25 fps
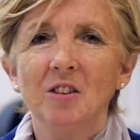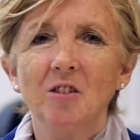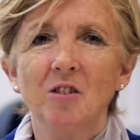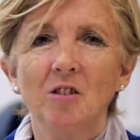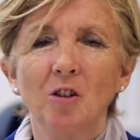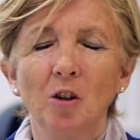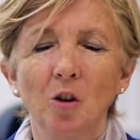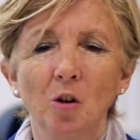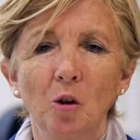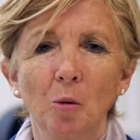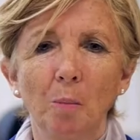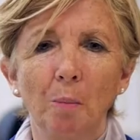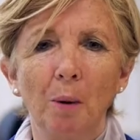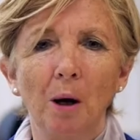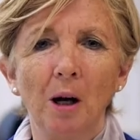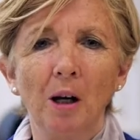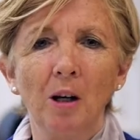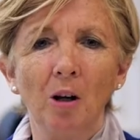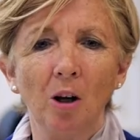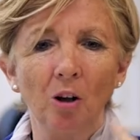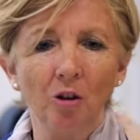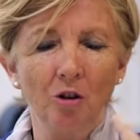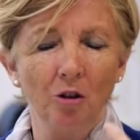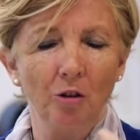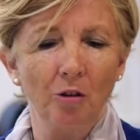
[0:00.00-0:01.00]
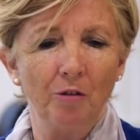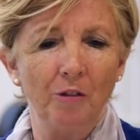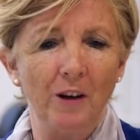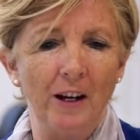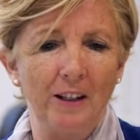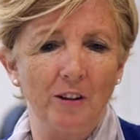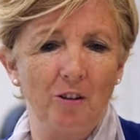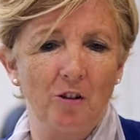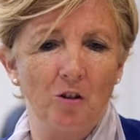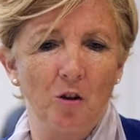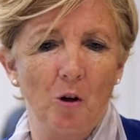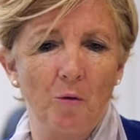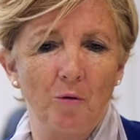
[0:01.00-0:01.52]
So the biological
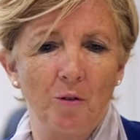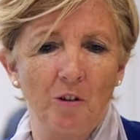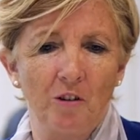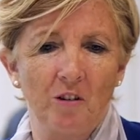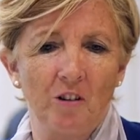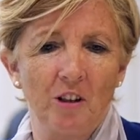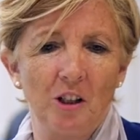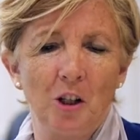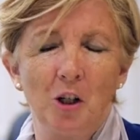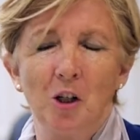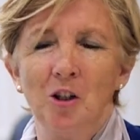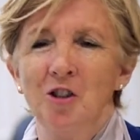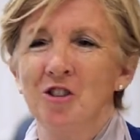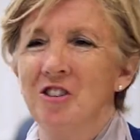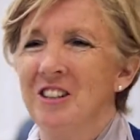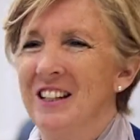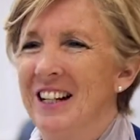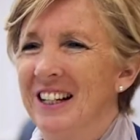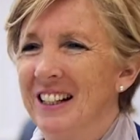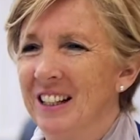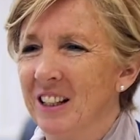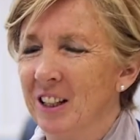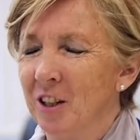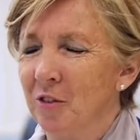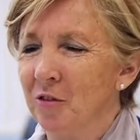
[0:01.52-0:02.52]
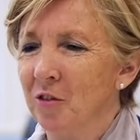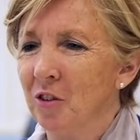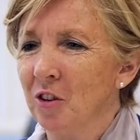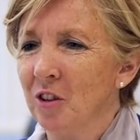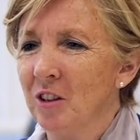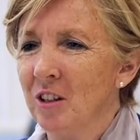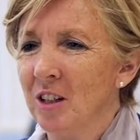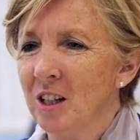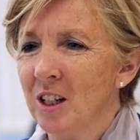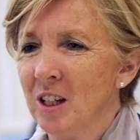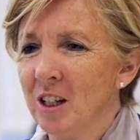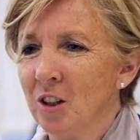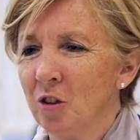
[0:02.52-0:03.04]
factors obviously are genetic
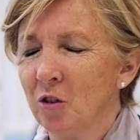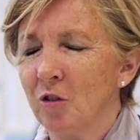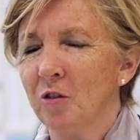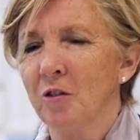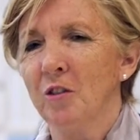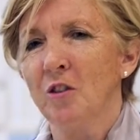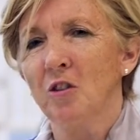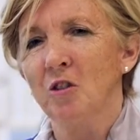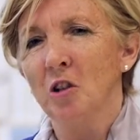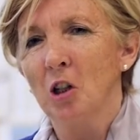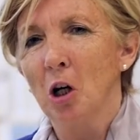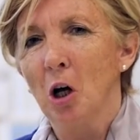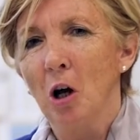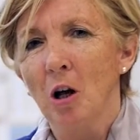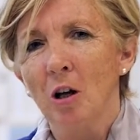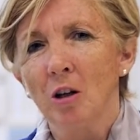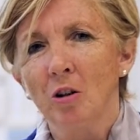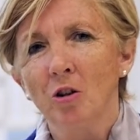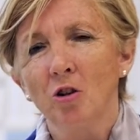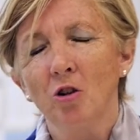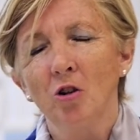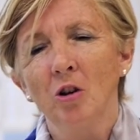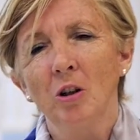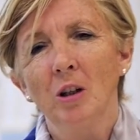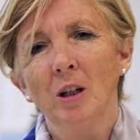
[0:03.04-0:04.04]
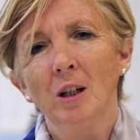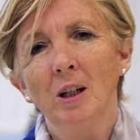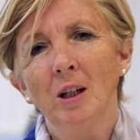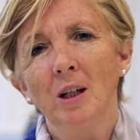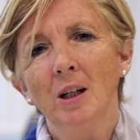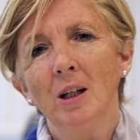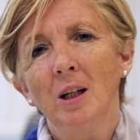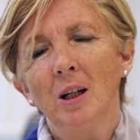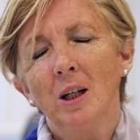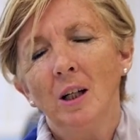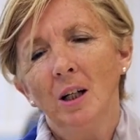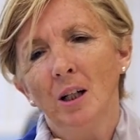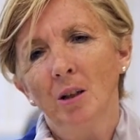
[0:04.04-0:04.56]
giftedness,
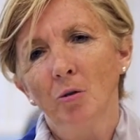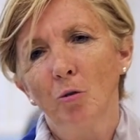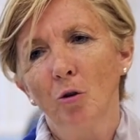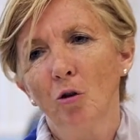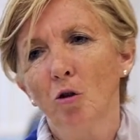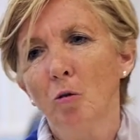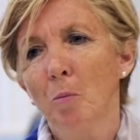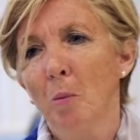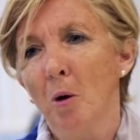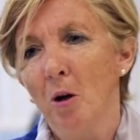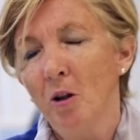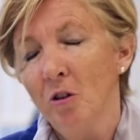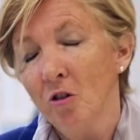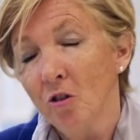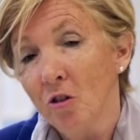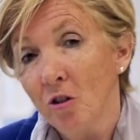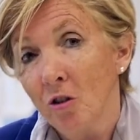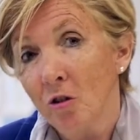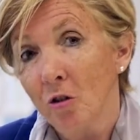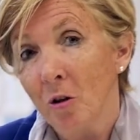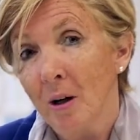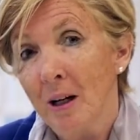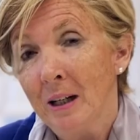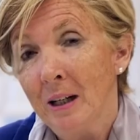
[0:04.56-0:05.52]
physiology, response to